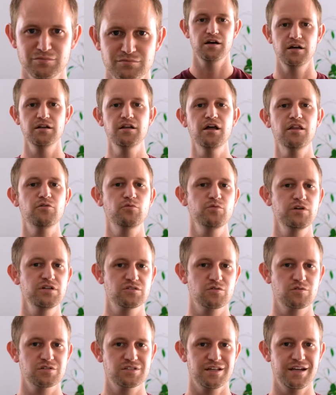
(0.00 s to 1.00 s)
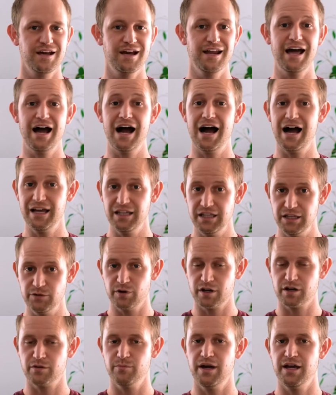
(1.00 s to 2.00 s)
Another resource that I highly
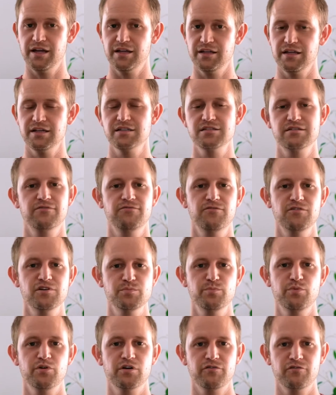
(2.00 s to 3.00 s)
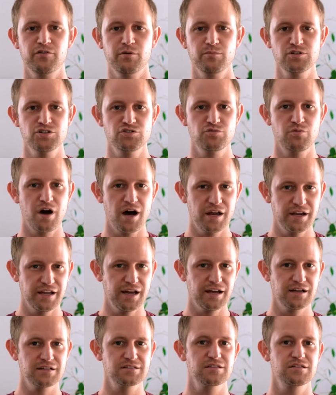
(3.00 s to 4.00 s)
recommend is the first book from
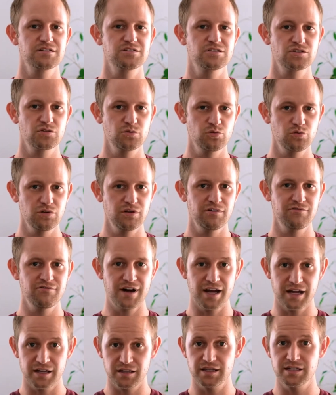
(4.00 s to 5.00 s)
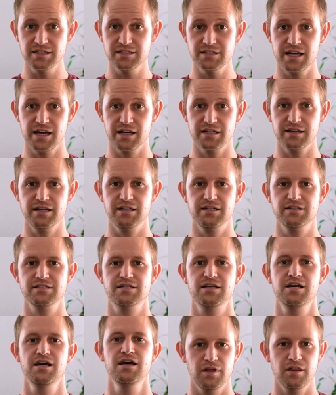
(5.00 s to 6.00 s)
Schradieck's School of Violin Techniques.
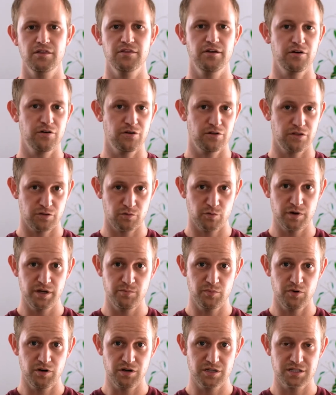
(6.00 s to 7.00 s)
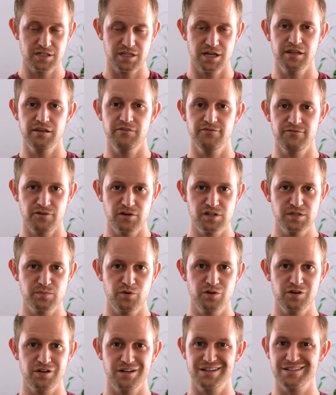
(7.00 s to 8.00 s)
There are 3 books, and the first
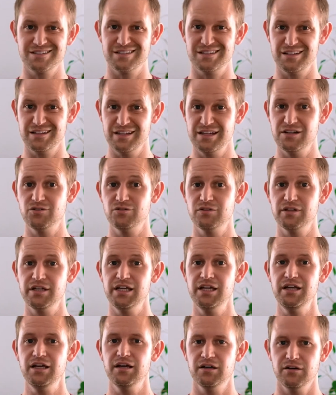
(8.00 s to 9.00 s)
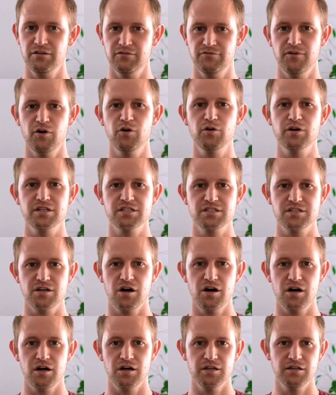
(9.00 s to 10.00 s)
book is literally focused
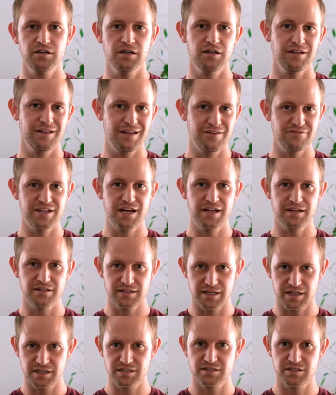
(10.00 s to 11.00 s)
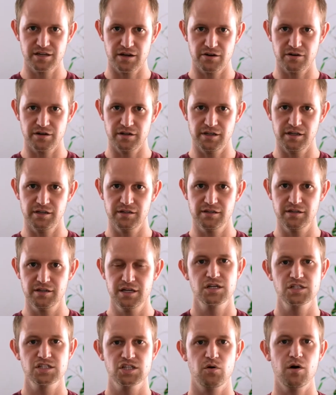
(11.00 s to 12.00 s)
on left-hand dexterity.
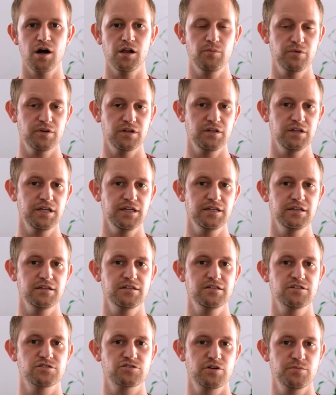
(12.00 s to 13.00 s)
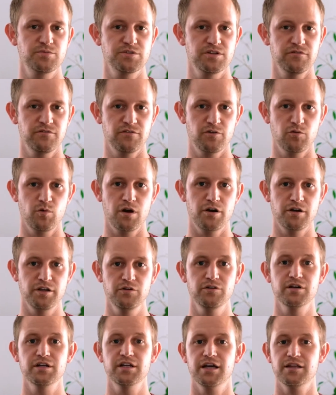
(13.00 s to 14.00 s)
So I'll put a link in the description for where you
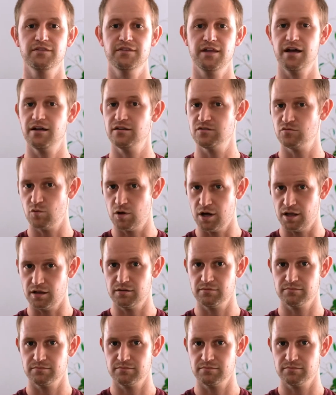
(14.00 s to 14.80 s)
can get that as well.